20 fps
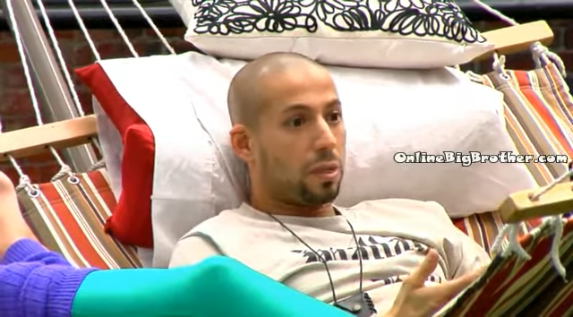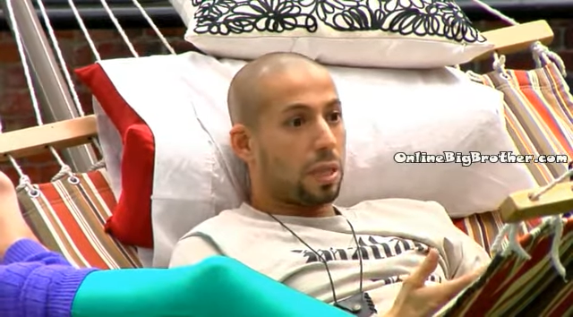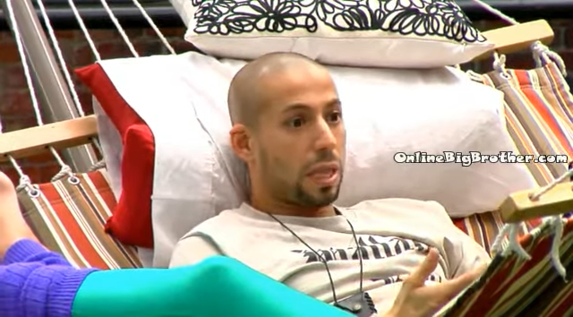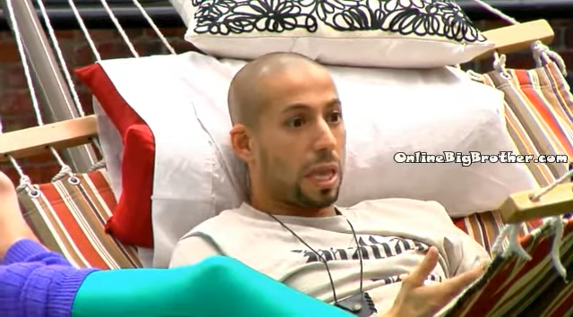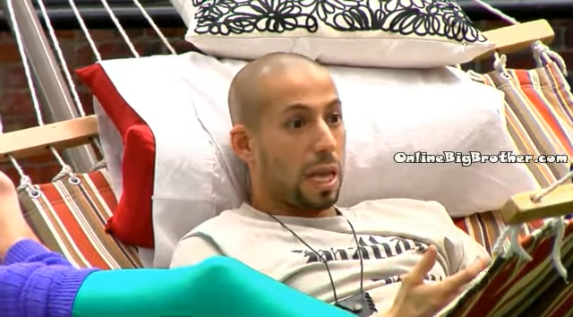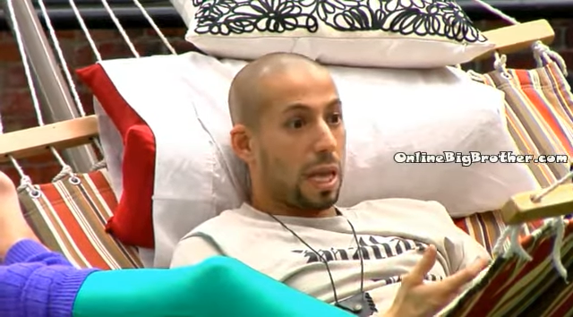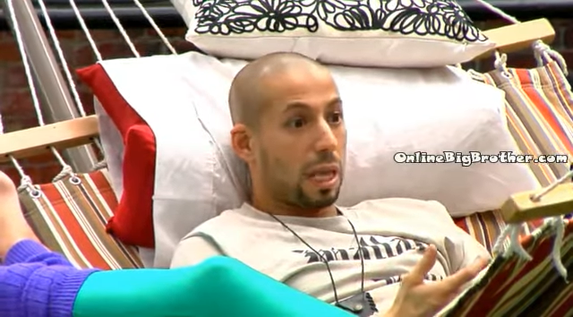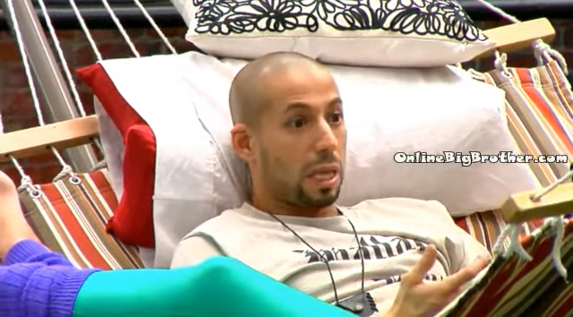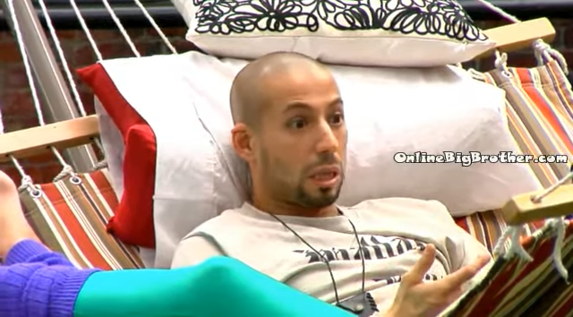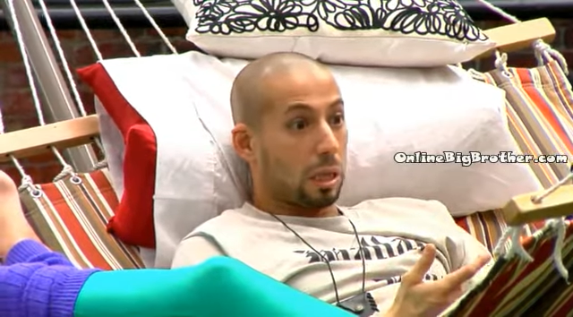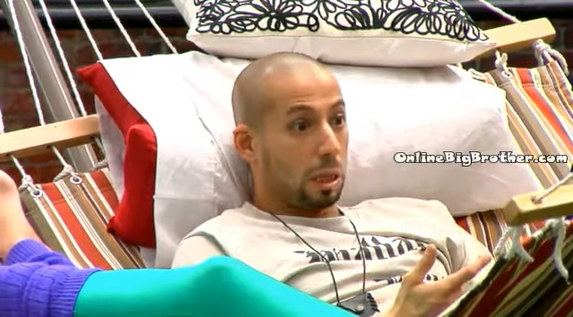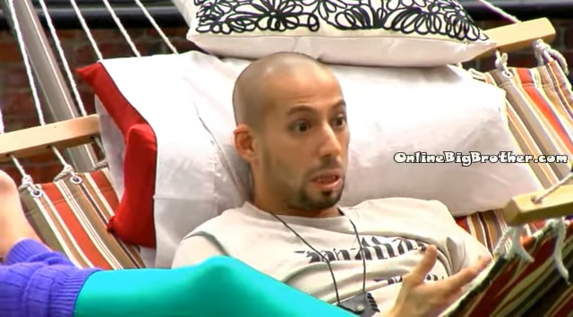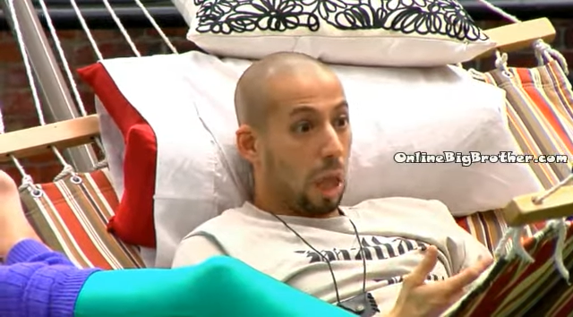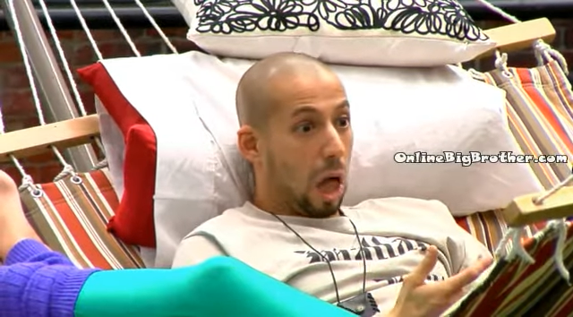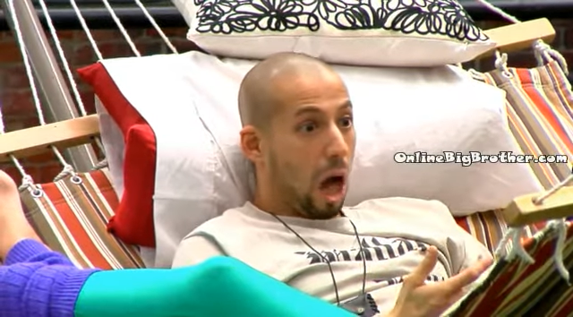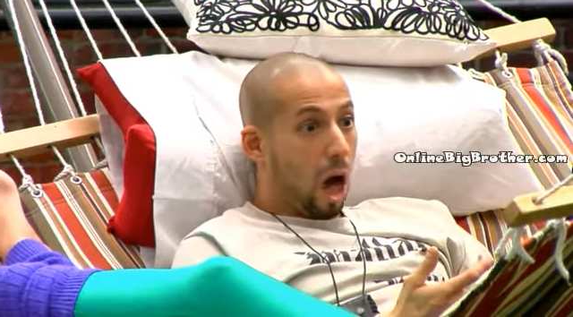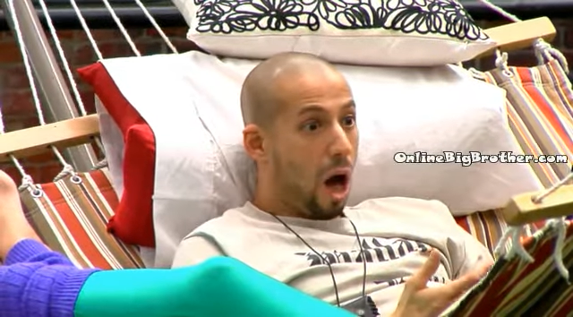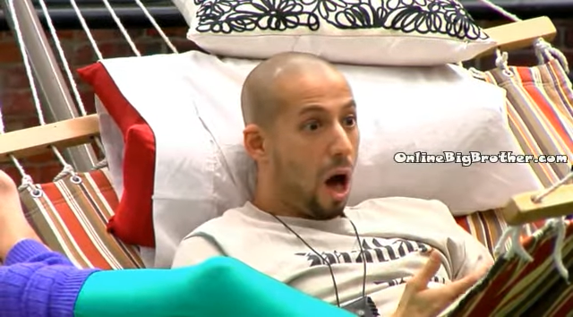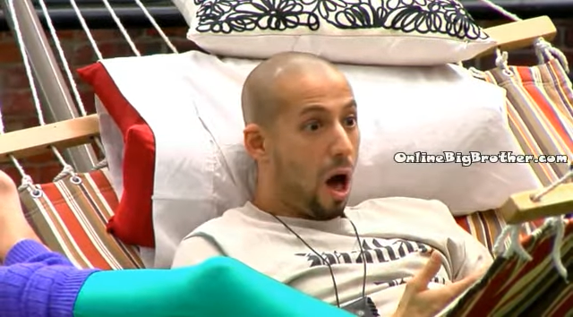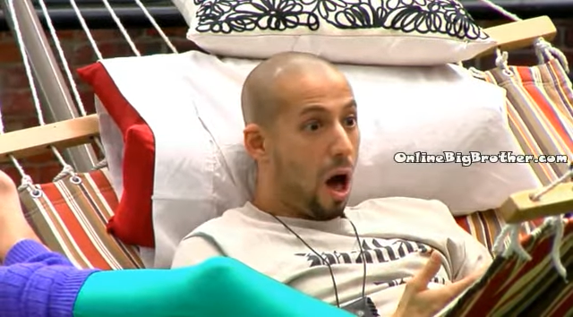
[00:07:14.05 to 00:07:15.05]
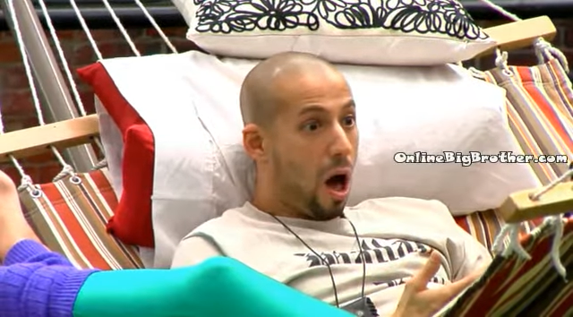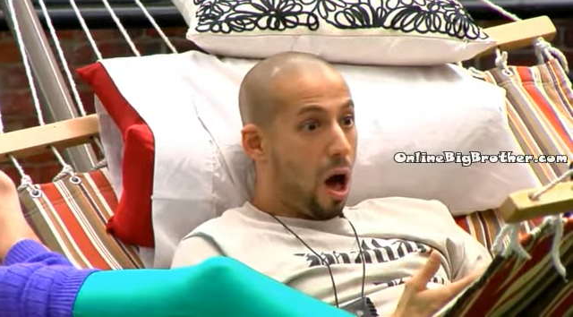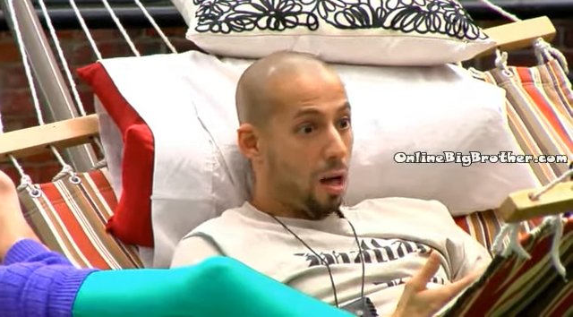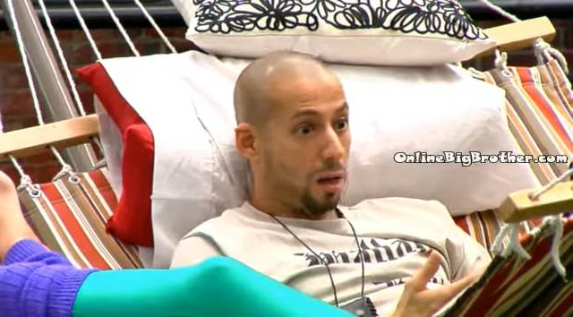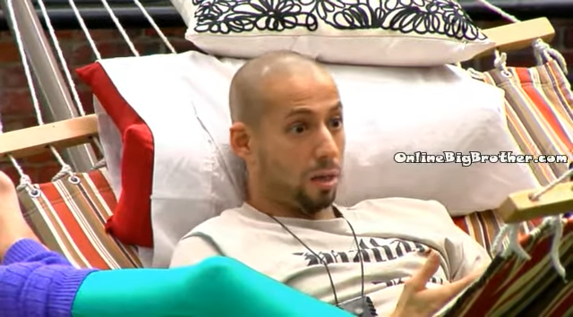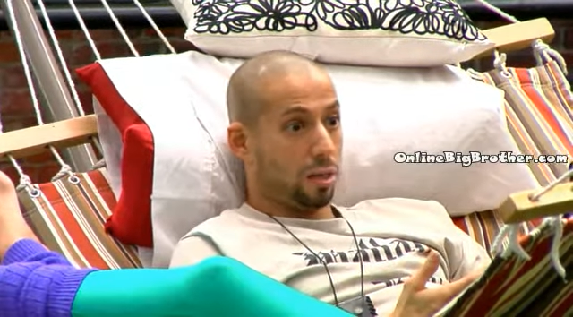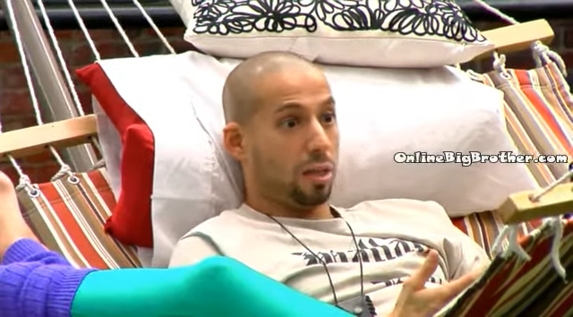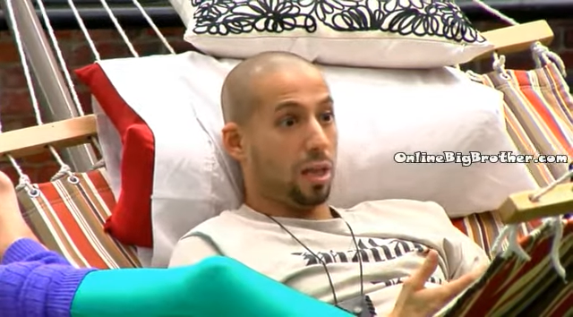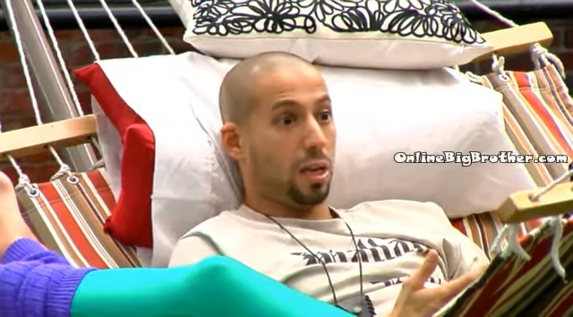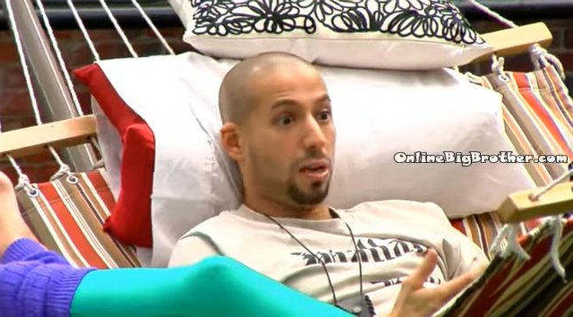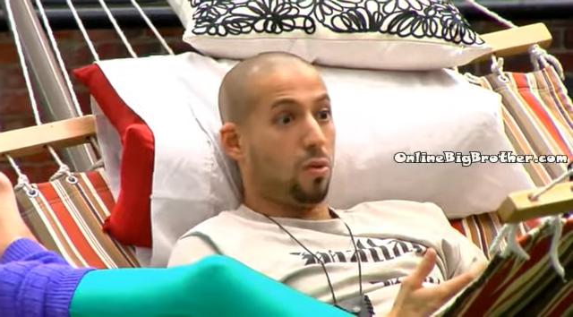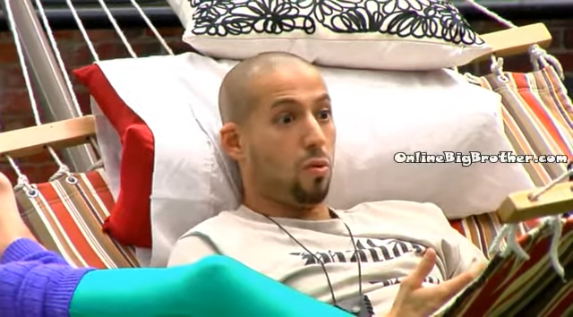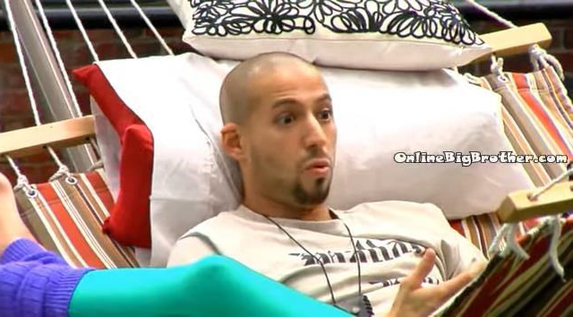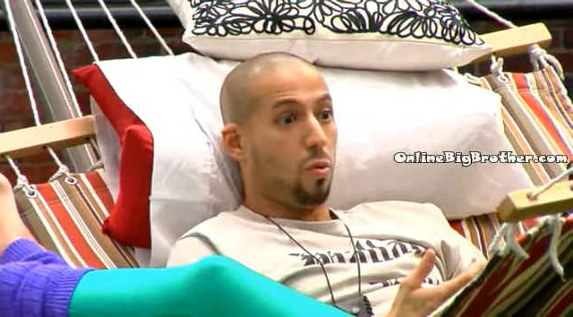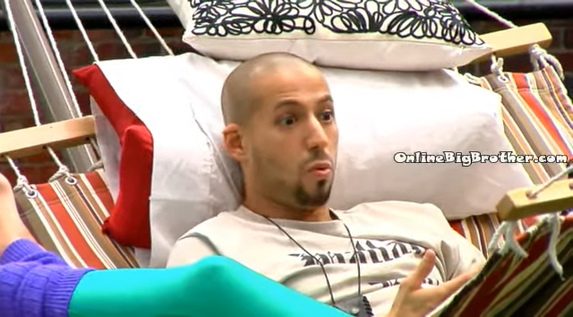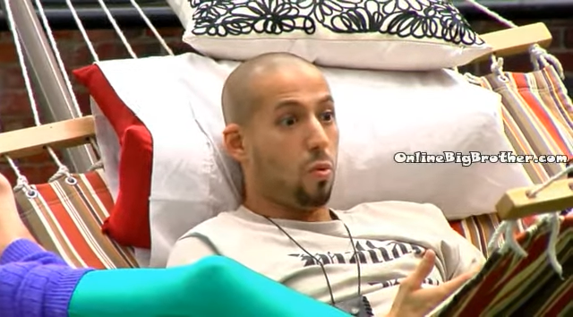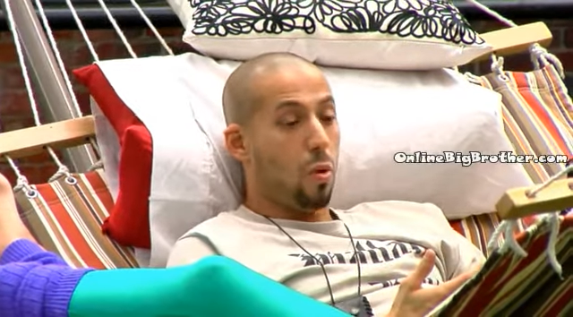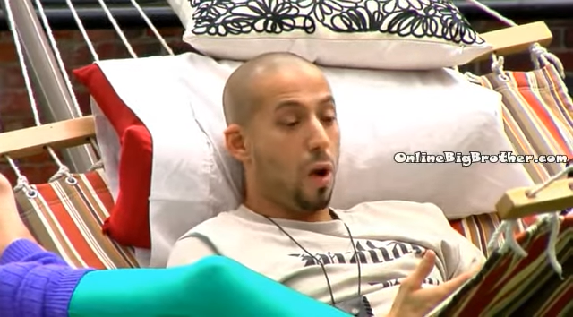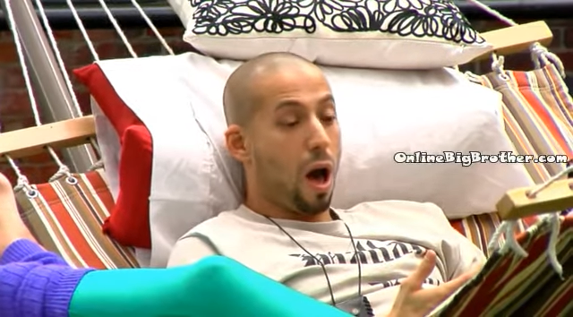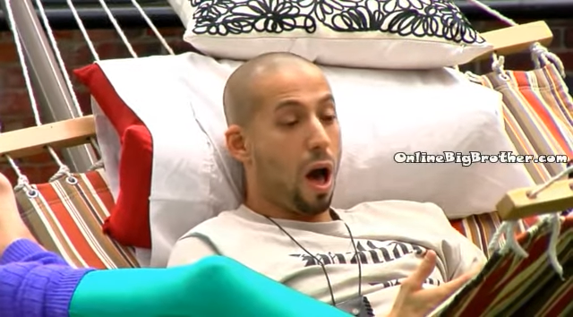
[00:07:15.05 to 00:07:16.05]
Like lots. Like
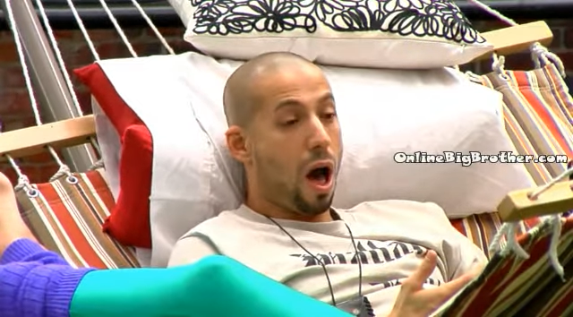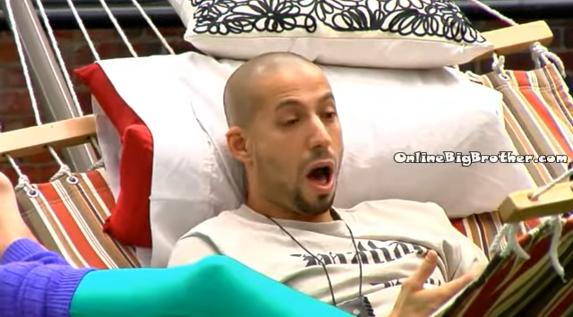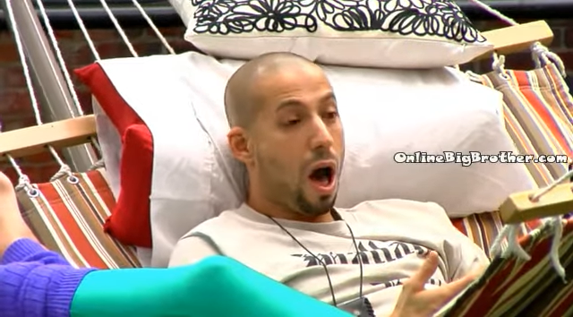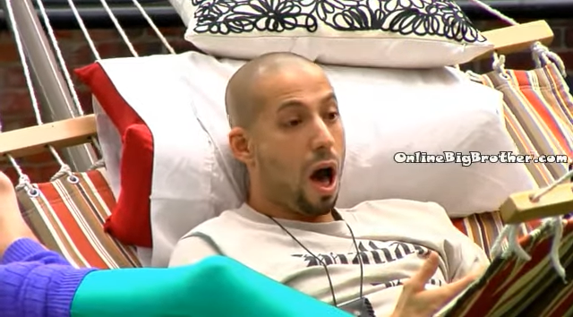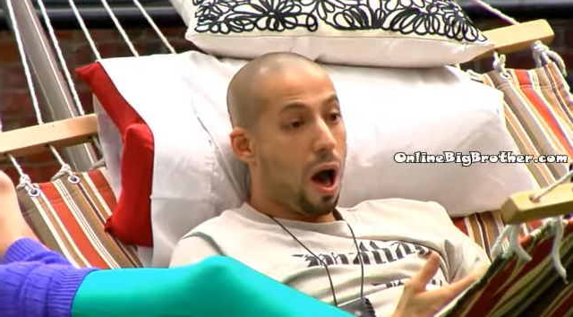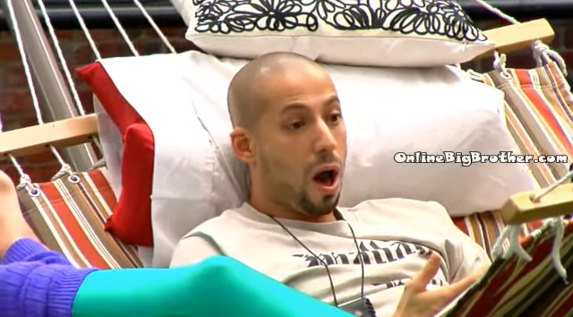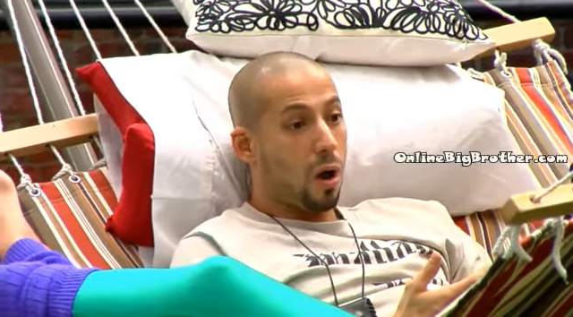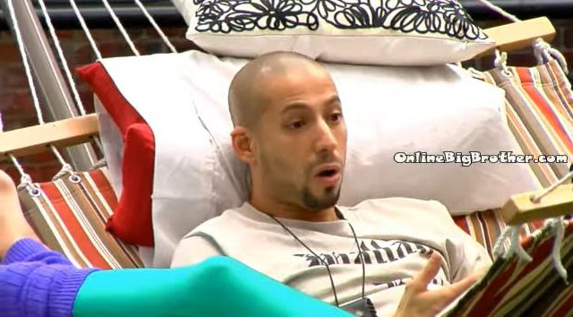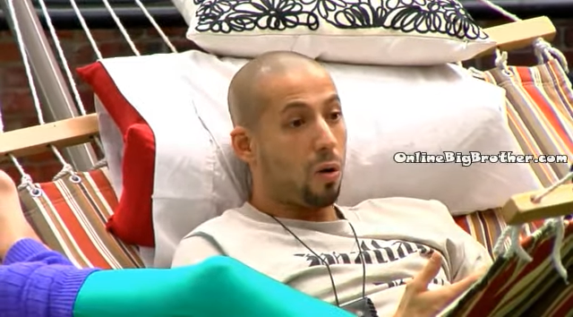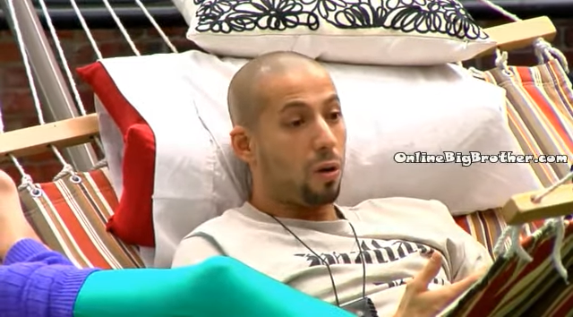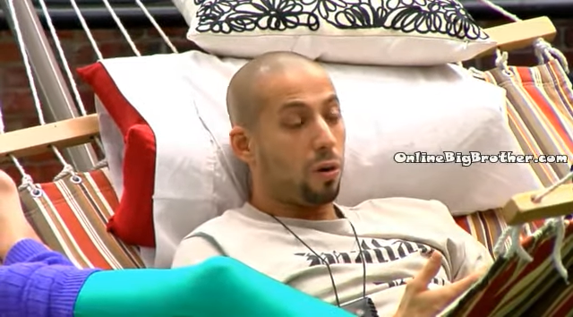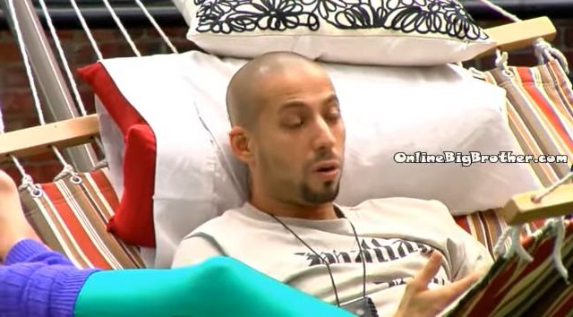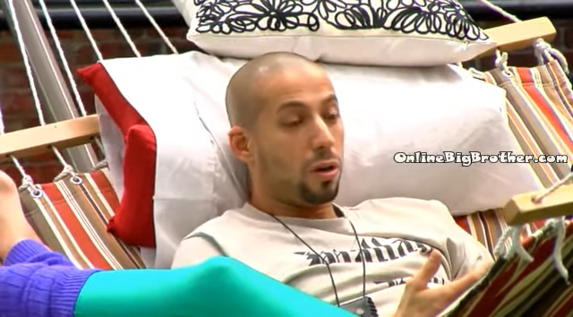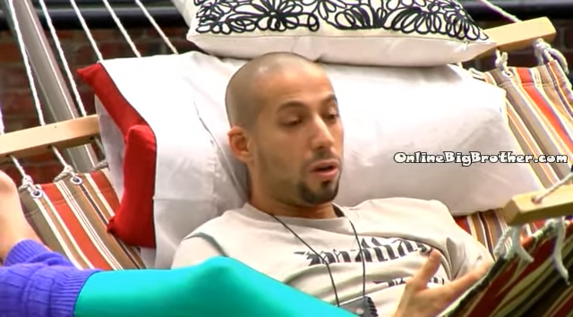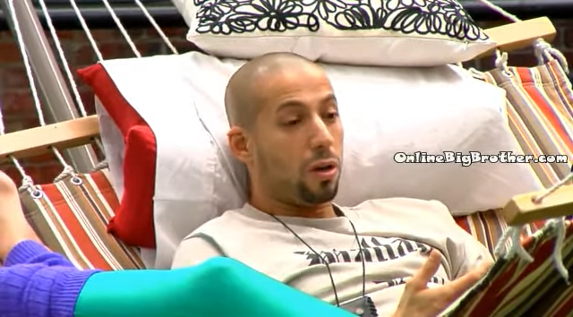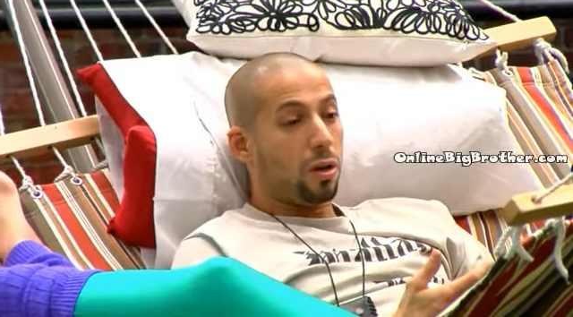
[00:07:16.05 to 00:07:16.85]
wow. Yeah.